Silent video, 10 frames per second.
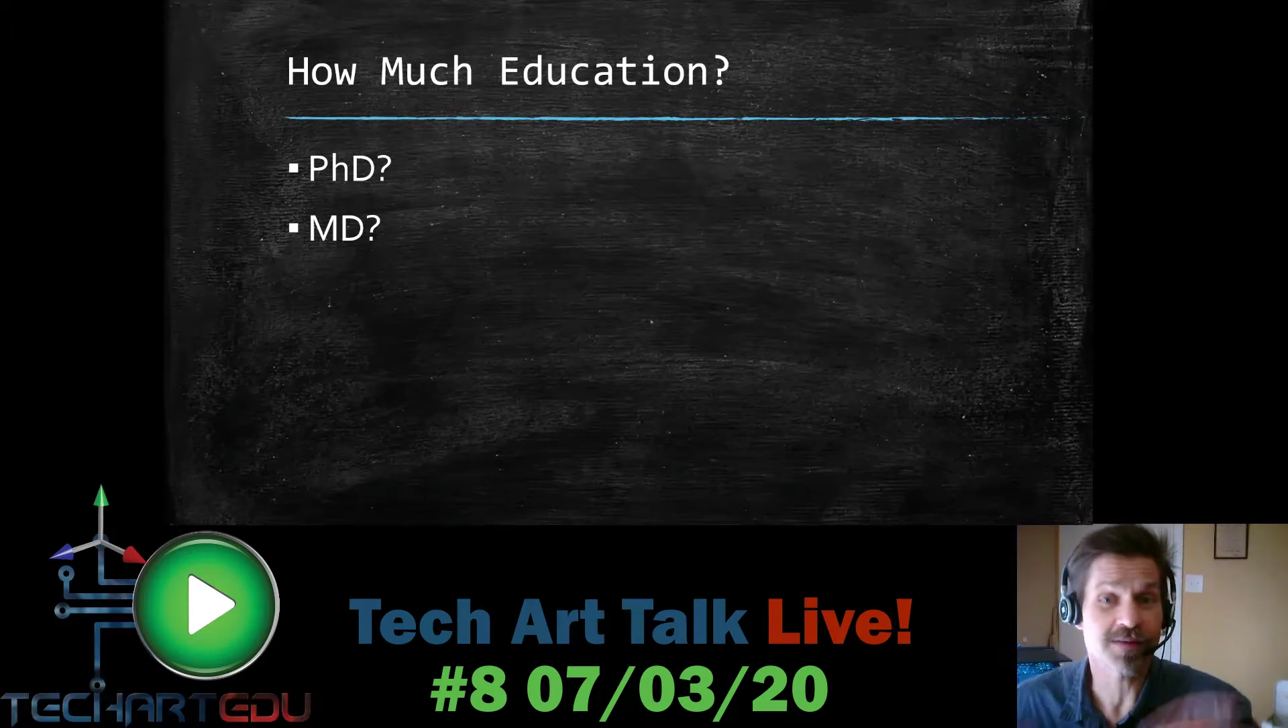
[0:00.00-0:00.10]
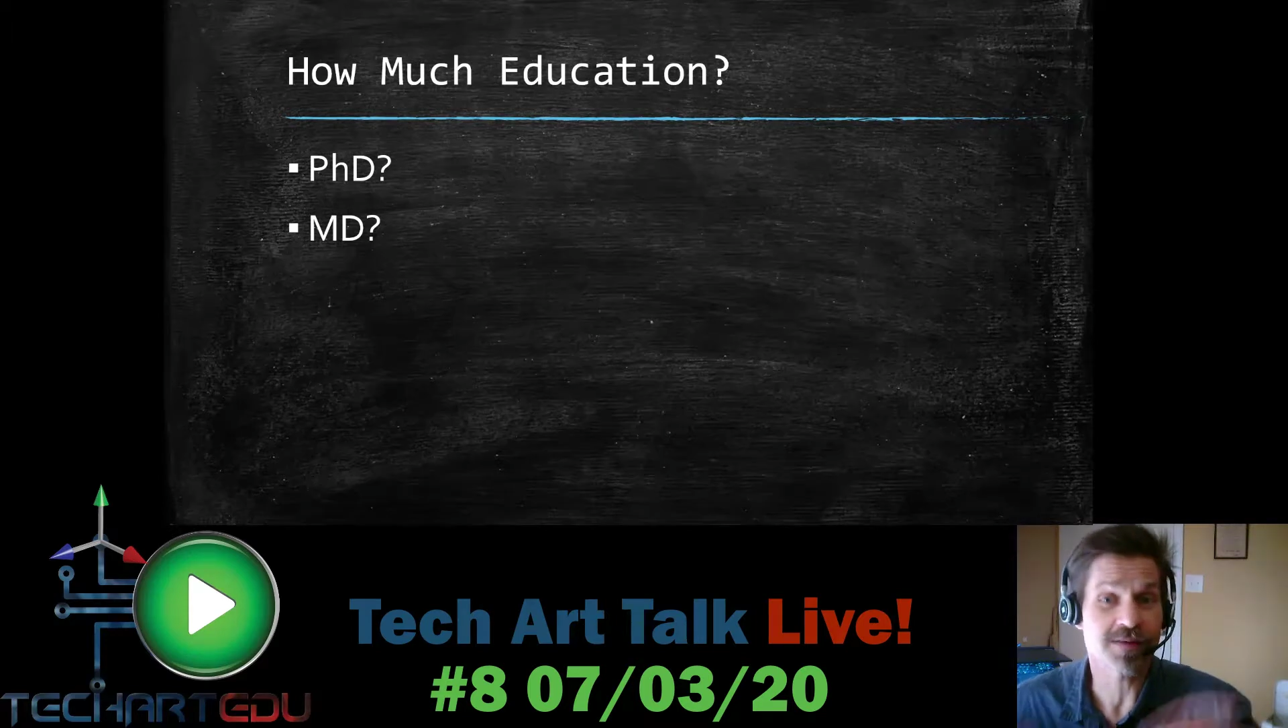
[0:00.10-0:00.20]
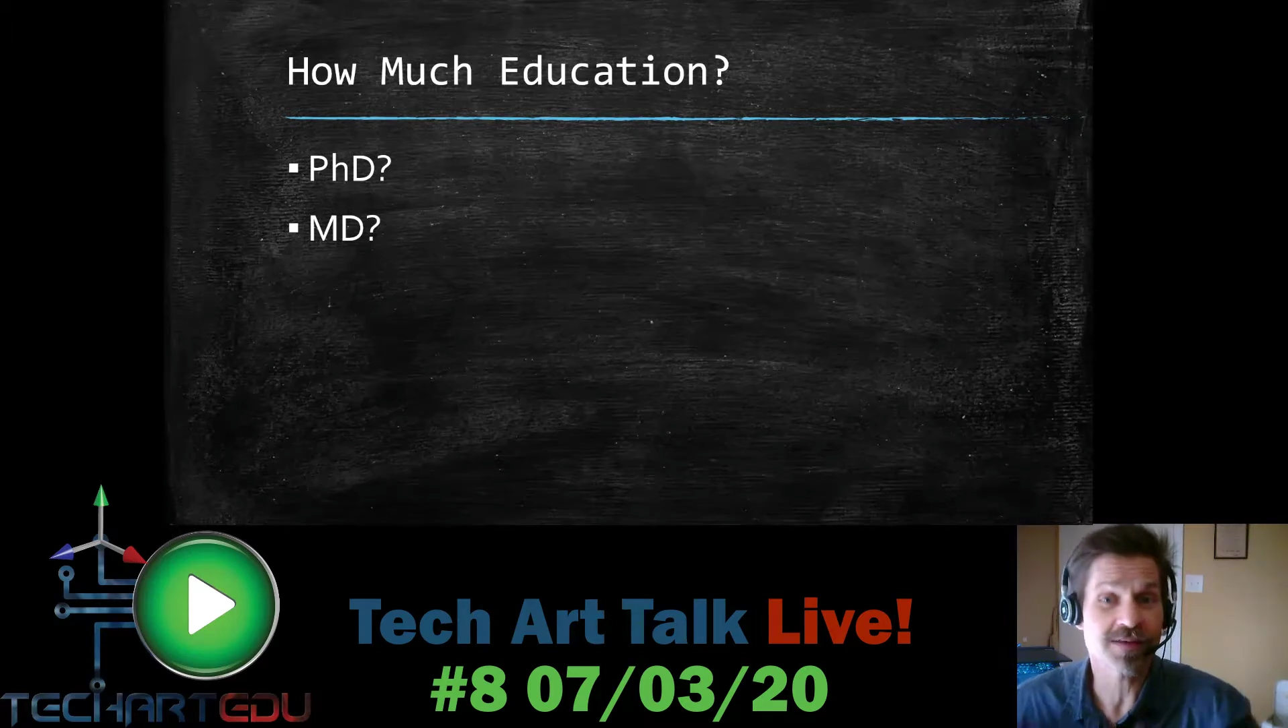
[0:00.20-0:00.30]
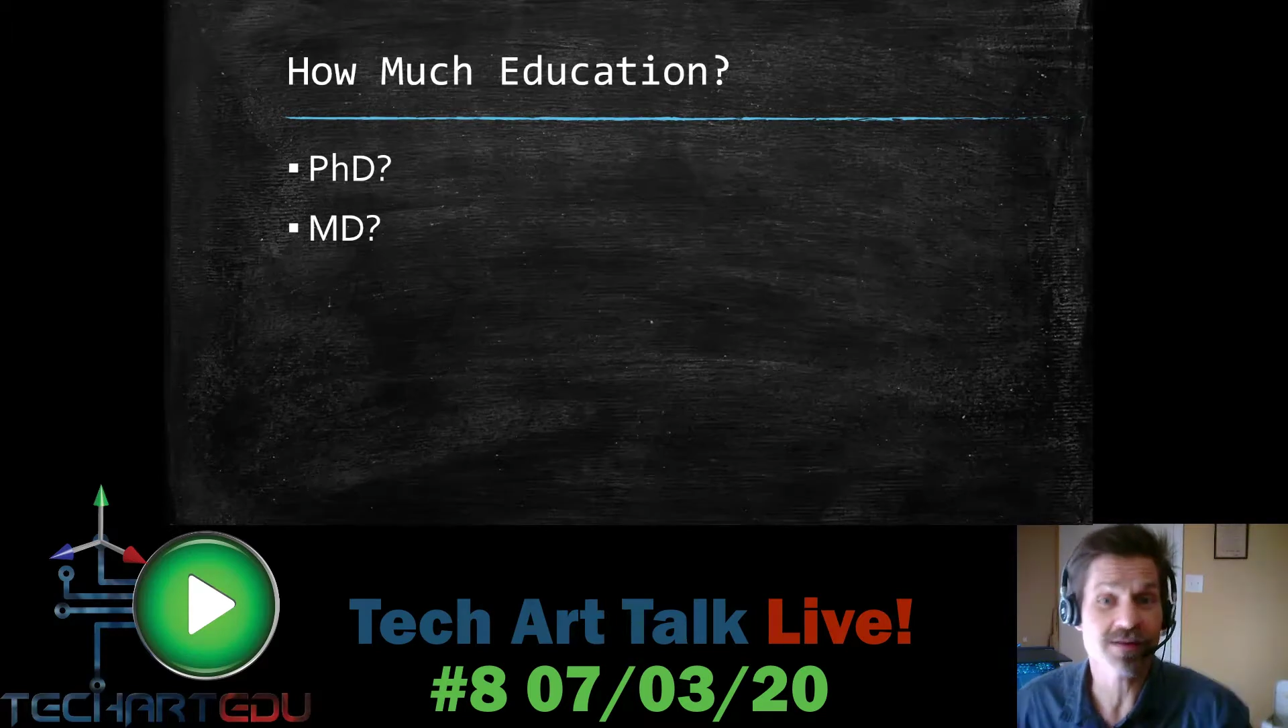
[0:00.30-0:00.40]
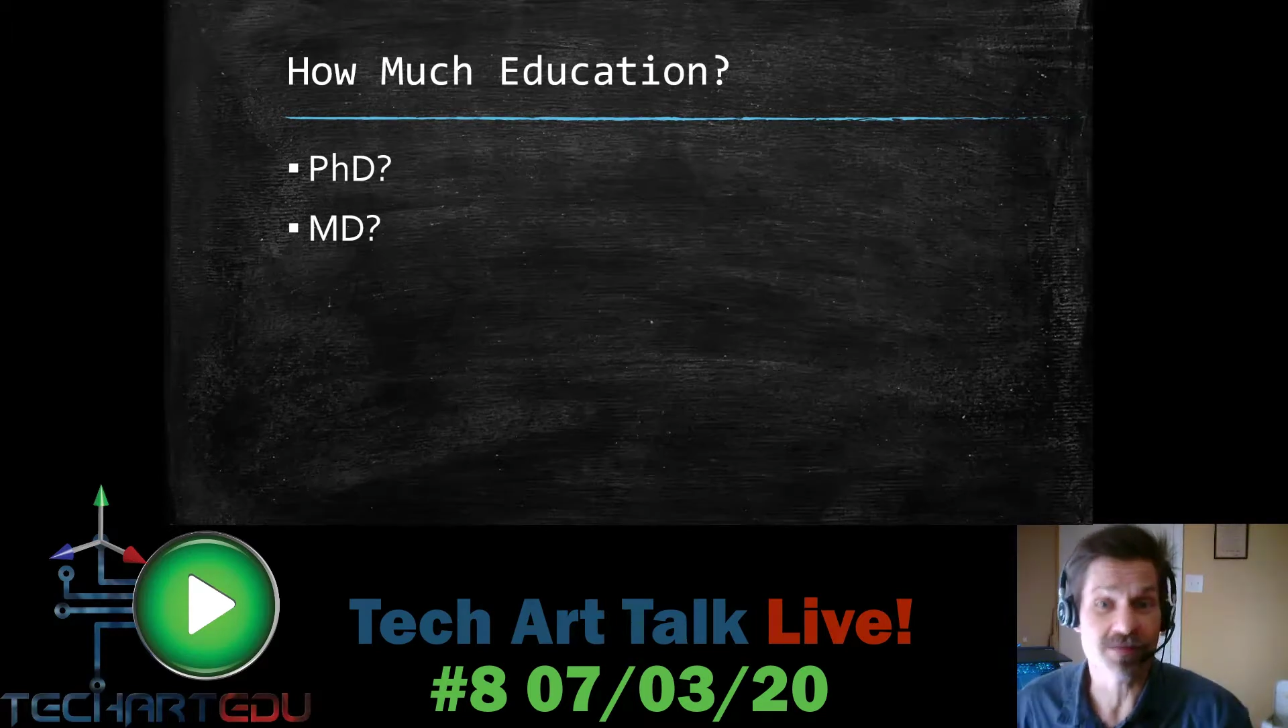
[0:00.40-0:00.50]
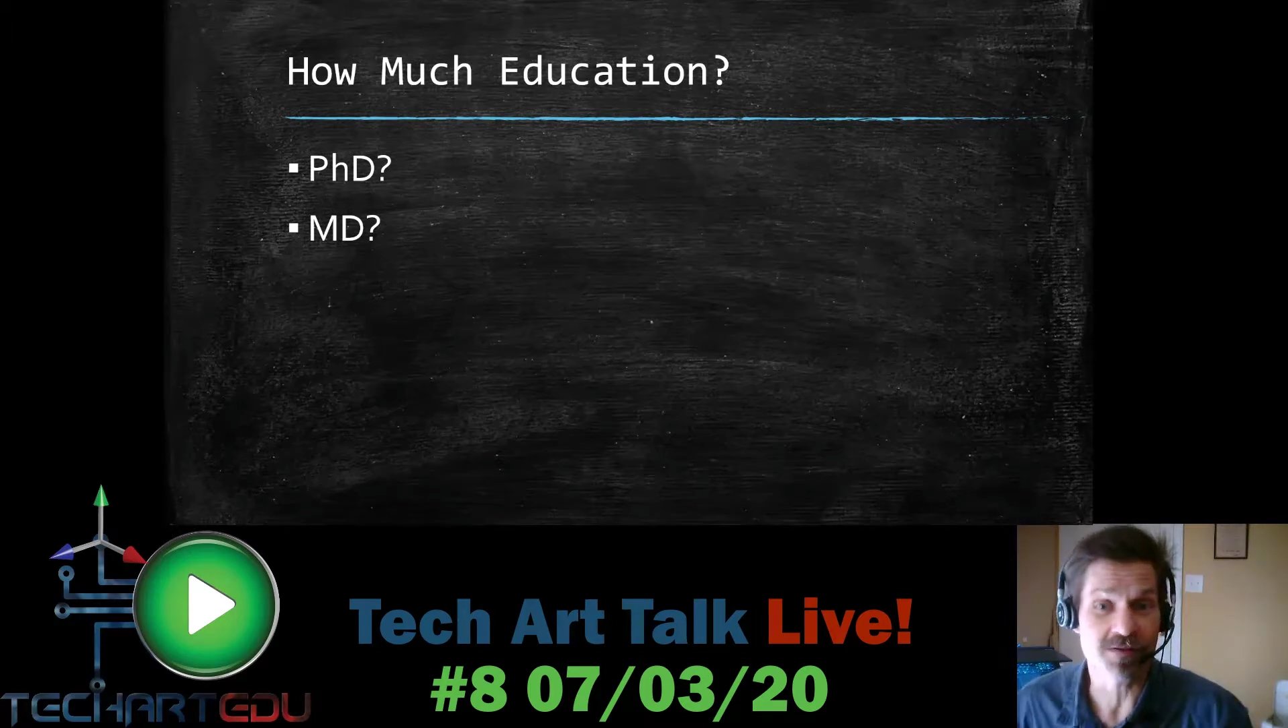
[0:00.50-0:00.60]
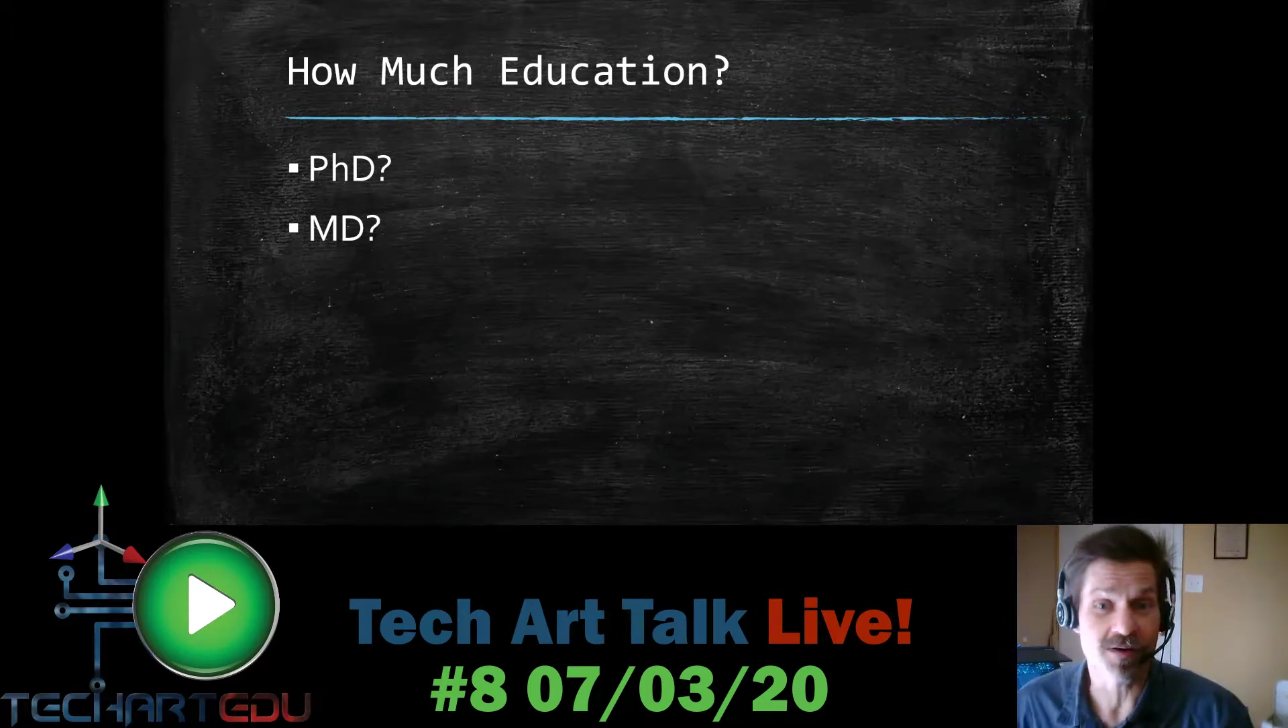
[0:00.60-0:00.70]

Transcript: a technical